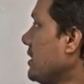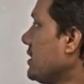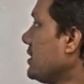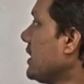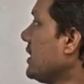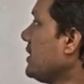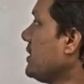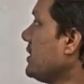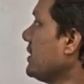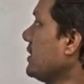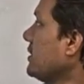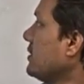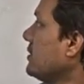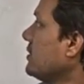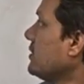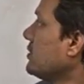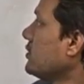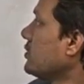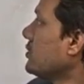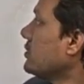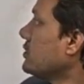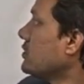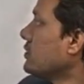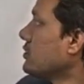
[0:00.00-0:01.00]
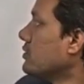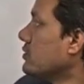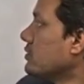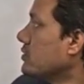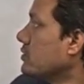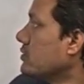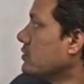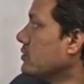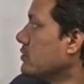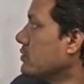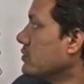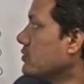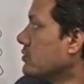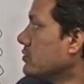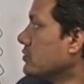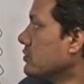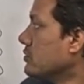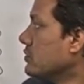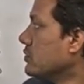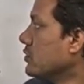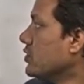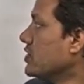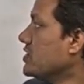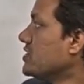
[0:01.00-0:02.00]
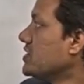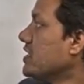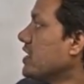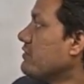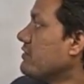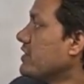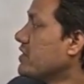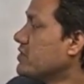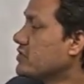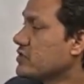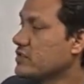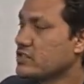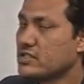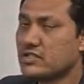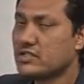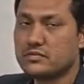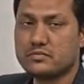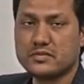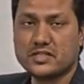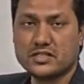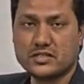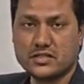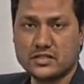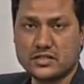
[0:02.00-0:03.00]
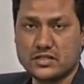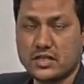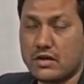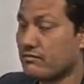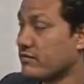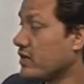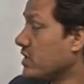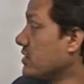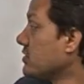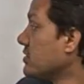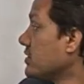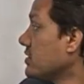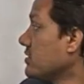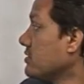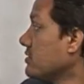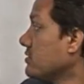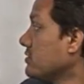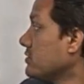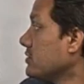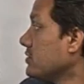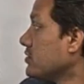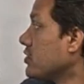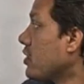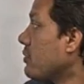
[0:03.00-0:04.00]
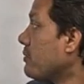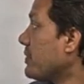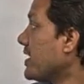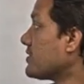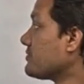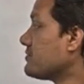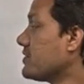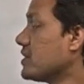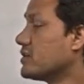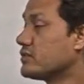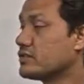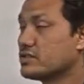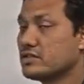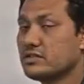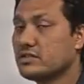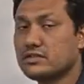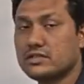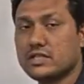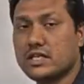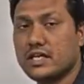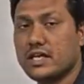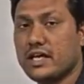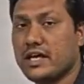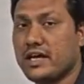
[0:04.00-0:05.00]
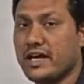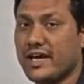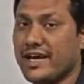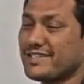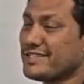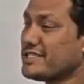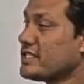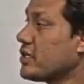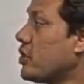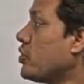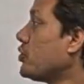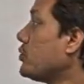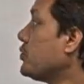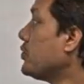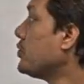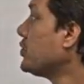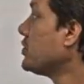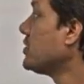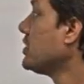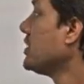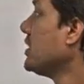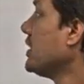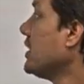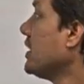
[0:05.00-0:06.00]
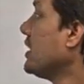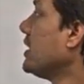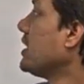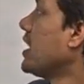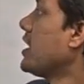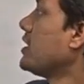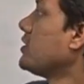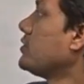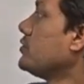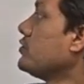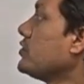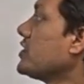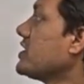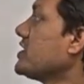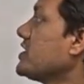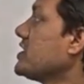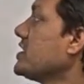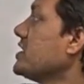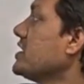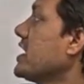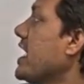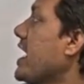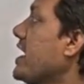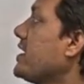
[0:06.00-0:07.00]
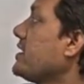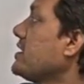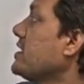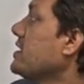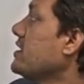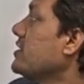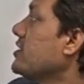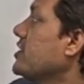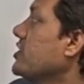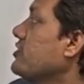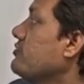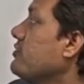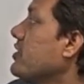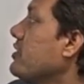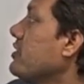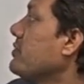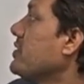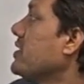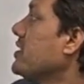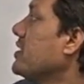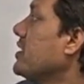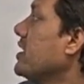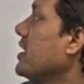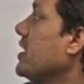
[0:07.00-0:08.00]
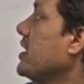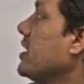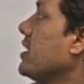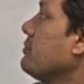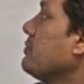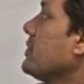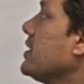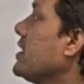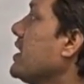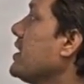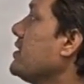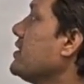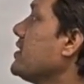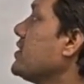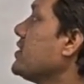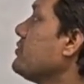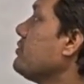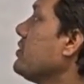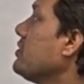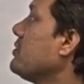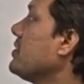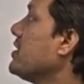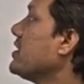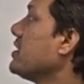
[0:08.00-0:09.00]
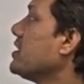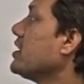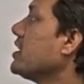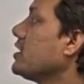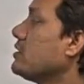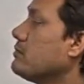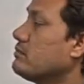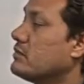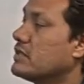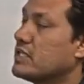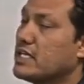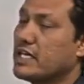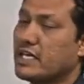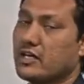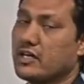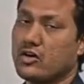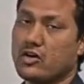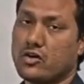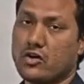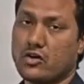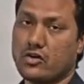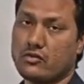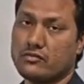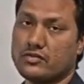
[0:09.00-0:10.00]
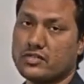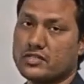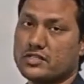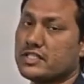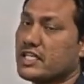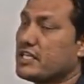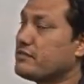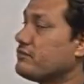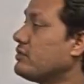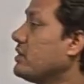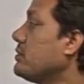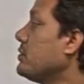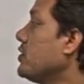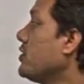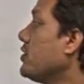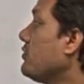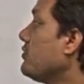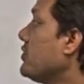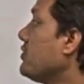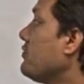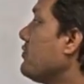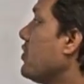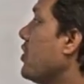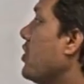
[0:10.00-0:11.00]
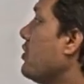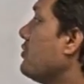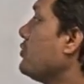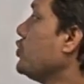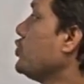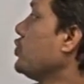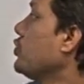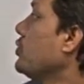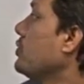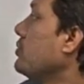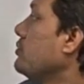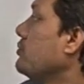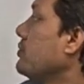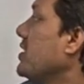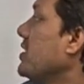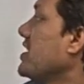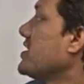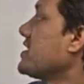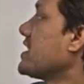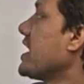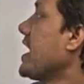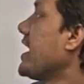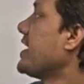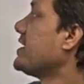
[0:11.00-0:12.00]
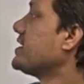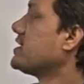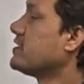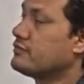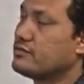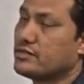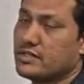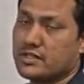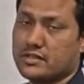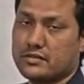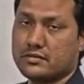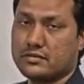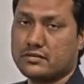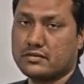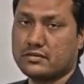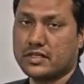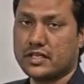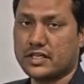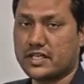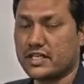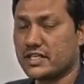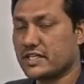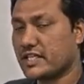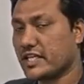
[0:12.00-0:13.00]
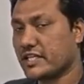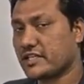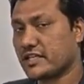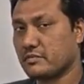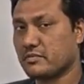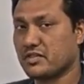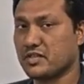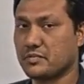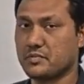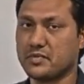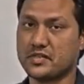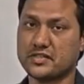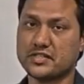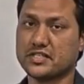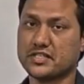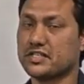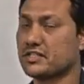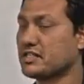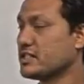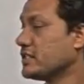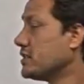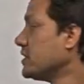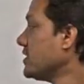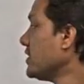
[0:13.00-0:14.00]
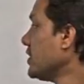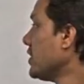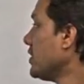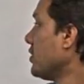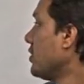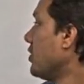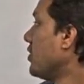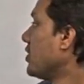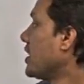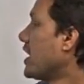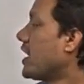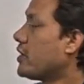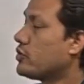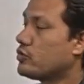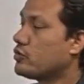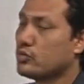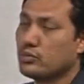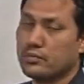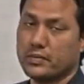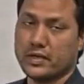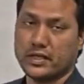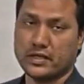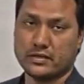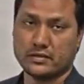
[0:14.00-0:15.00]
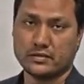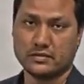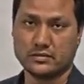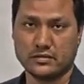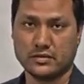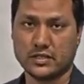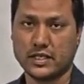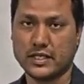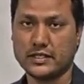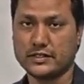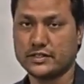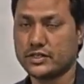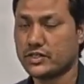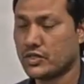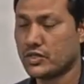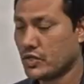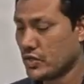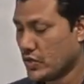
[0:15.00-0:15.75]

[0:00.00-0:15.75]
then the original functions, means the sum function, complex function, has the output in R2. You can see that this will be a real number and this will be a real number, and obviously that will be of the form u plus eta v. Again, that can be represented on R2 plane, right.